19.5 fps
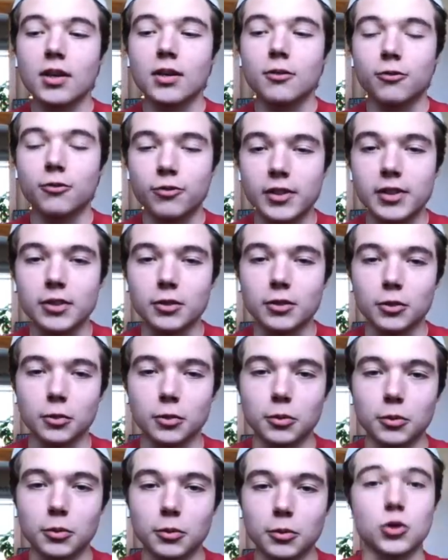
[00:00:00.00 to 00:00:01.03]
feel
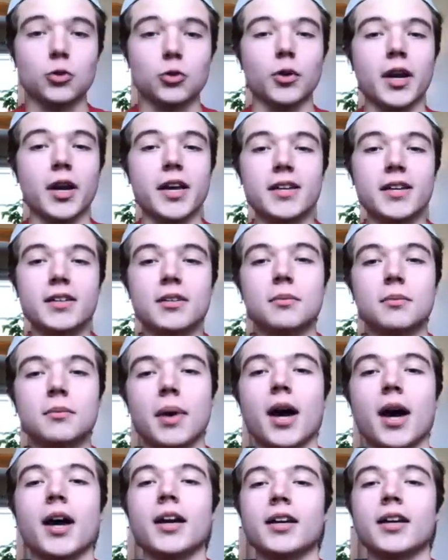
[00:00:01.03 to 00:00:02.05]
betrayed
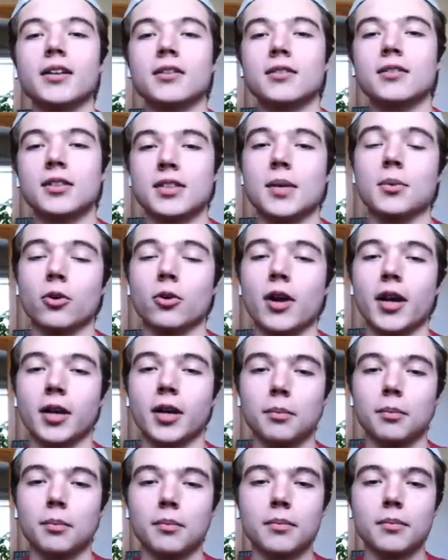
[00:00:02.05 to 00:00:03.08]
by the
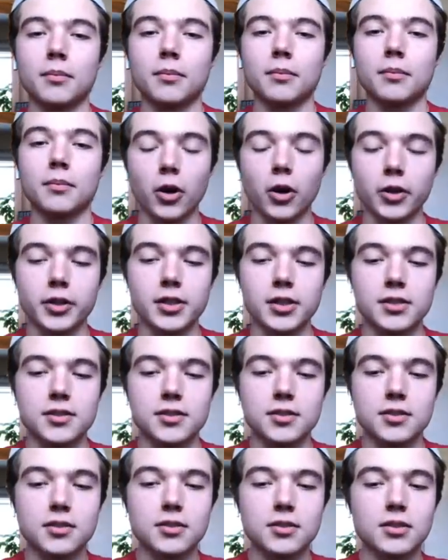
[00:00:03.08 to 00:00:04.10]
Democratic
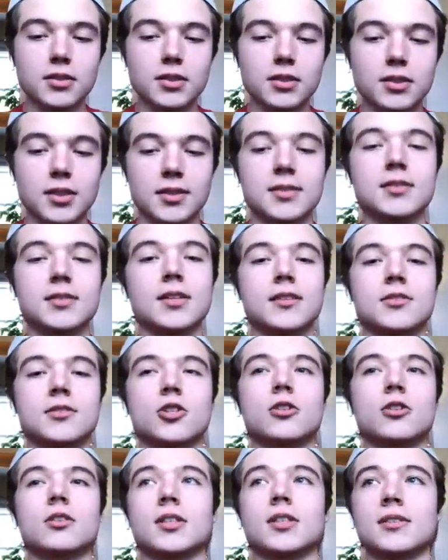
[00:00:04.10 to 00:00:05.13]
Party's
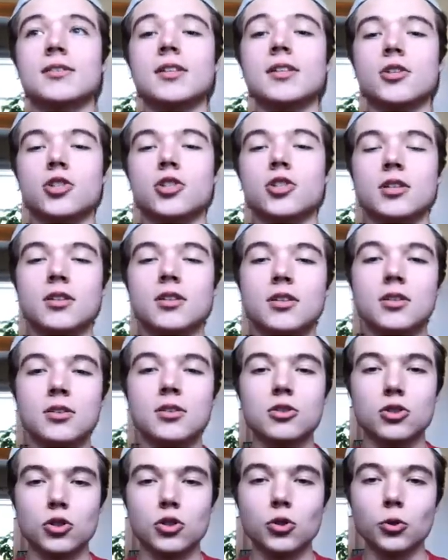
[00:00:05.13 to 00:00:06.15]
decision
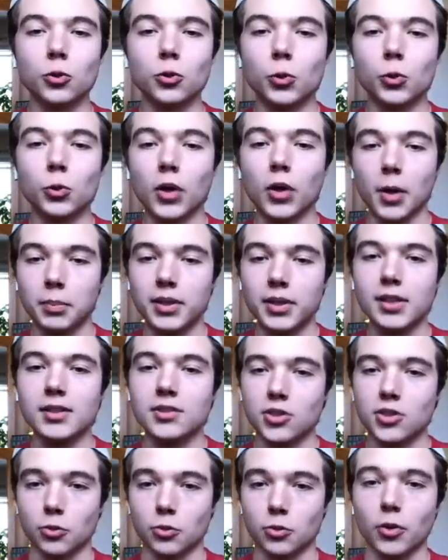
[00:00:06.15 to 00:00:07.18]
to
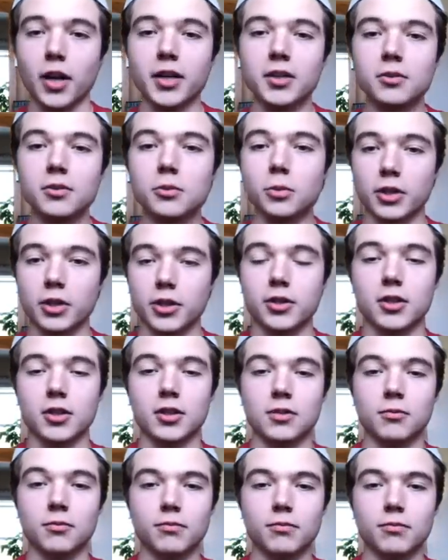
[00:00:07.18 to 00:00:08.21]
appease the right with
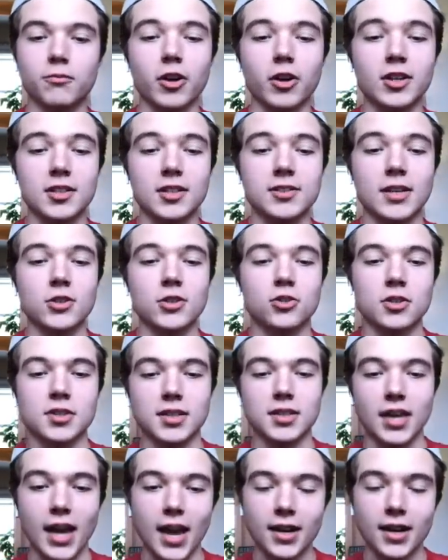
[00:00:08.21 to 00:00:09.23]
a very
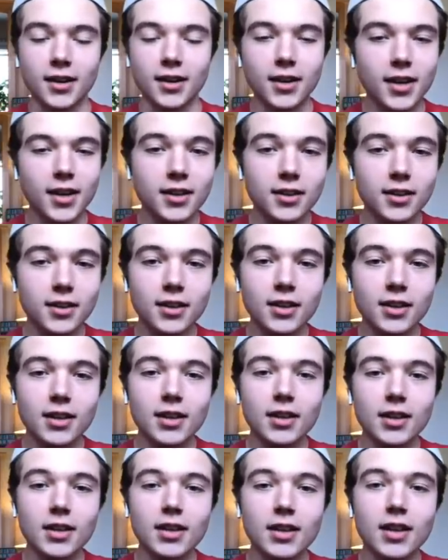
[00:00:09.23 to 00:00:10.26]
centrist candidate,
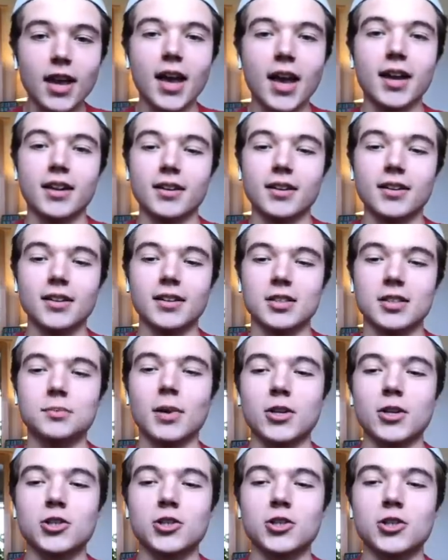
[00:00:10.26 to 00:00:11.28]
and
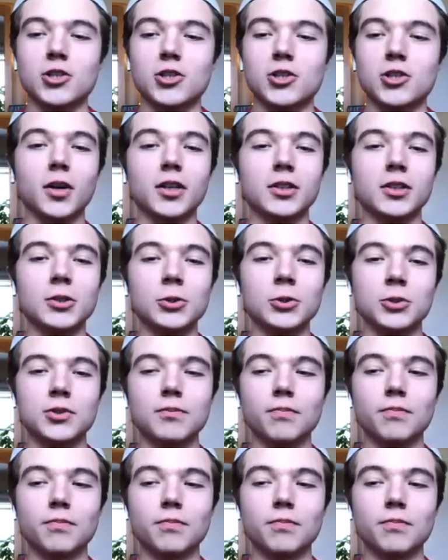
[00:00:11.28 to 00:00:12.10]
especially one who